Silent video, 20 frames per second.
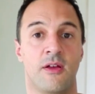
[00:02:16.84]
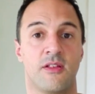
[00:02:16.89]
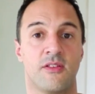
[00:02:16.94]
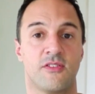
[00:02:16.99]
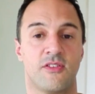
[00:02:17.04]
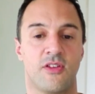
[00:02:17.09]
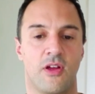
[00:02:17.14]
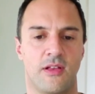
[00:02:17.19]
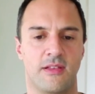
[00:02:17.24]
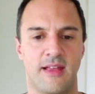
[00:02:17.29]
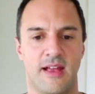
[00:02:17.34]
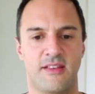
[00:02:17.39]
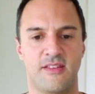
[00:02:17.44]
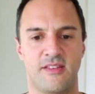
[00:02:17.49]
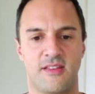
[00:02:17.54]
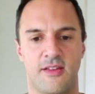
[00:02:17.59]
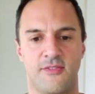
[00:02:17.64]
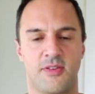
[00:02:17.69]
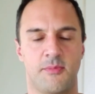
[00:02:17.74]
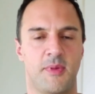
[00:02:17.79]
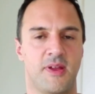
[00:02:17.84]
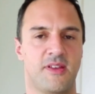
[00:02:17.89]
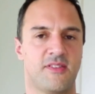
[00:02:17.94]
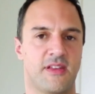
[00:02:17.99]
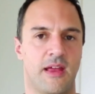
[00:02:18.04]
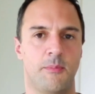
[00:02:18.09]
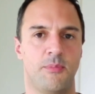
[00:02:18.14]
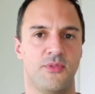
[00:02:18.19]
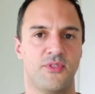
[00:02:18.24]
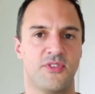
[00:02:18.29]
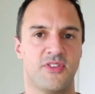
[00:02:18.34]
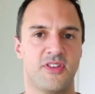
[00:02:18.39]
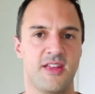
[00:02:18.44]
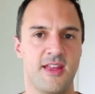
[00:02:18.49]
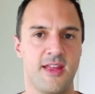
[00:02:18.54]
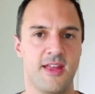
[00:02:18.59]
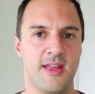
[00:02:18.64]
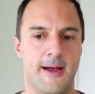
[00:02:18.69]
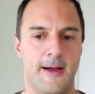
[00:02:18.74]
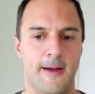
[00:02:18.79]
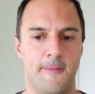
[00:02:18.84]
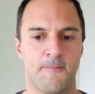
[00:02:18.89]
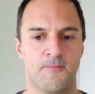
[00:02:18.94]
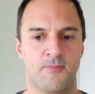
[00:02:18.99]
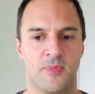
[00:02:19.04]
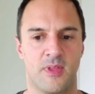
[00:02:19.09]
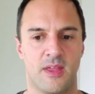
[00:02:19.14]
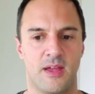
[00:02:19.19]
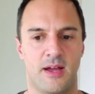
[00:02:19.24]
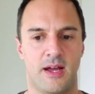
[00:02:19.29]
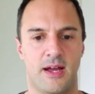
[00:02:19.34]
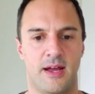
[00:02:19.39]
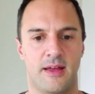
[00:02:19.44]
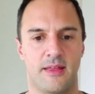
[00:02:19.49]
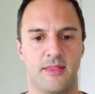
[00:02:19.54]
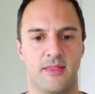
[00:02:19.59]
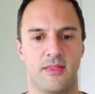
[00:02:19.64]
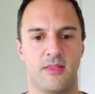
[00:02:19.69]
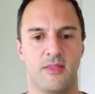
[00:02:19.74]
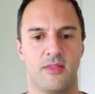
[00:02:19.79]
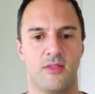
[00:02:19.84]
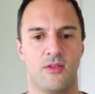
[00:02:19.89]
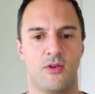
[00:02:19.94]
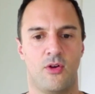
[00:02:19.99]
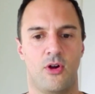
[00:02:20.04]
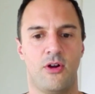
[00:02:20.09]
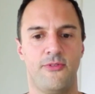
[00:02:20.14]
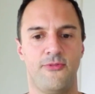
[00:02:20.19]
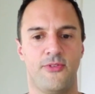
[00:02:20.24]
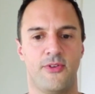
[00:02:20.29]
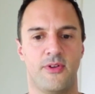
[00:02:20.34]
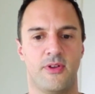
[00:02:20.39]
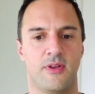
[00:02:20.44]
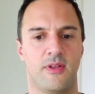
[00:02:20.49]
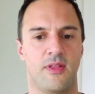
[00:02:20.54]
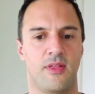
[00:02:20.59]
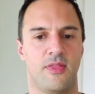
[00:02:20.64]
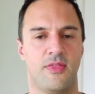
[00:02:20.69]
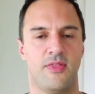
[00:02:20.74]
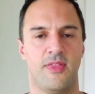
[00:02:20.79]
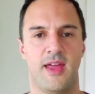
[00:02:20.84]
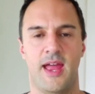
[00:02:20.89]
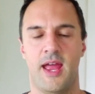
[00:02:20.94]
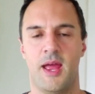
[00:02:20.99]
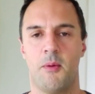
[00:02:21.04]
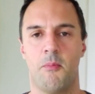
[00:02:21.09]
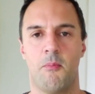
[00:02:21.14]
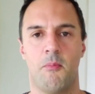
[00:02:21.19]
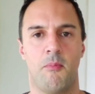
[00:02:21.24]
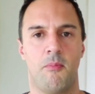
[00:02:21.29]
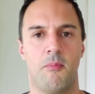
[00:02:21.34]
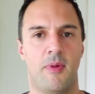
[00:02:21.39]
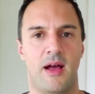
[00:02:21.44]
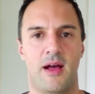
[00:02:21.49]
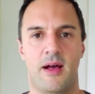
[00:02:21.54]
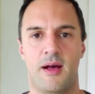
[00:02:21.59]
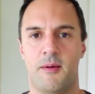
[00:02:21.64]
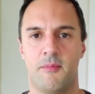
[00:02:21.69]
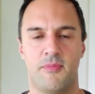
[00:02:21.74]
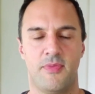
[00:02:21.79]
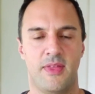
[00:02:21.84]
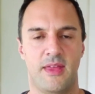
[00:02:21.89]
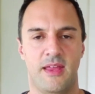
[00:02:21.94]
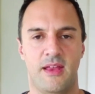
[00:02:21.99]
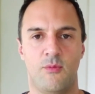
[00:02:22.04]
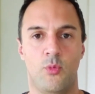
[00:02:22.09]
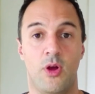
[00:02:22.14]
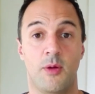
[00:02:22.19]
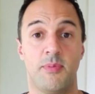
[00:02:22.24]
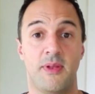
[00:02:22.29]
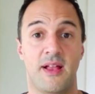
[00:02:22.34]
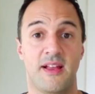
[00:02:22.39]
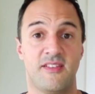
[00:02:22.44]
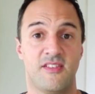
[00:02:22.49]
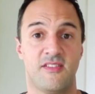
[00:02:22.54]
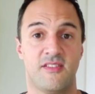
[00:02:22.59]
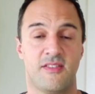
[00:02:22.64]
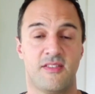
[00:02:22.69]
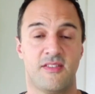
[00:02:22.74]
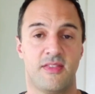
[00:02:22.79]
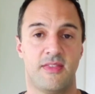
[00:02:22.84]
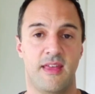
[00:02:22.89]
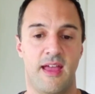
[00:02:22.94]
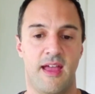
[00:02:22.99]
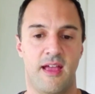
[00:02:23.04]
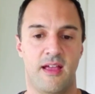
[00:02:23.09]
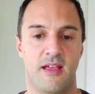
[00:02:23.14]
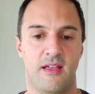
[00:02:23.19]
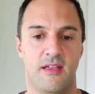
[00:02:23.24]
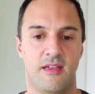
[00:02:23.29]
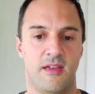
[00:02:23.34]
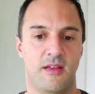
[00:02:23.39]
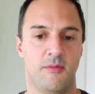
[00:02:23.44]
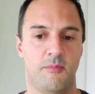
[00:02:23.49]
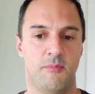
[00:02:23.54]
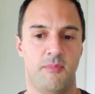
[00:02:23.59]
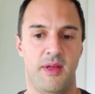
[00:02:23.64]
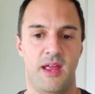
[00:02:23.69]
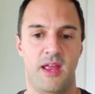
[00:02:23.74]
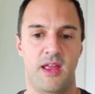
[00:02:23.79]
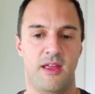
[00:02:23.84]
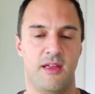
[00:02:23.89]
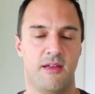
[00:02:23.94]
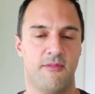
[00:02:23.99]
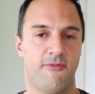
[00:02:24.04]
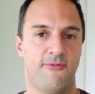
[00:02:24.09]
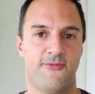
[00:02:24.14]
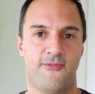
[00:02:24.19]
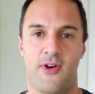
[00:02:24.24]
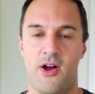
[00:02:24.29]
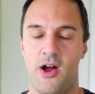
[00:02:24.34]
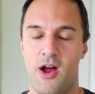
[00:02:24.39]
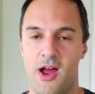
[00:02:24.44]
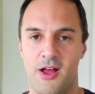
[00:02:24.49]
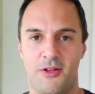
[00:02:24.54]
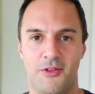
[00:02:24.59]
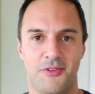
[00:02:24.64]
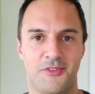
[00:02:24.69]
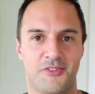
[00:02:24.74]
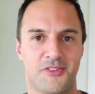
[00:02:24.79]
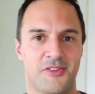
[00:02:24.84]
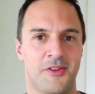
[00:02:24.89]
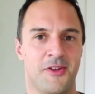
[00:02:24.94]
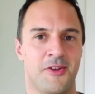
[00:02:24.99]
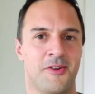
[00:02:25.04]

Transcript: So let's give some examples here. Often there, in workplaces, there can be files,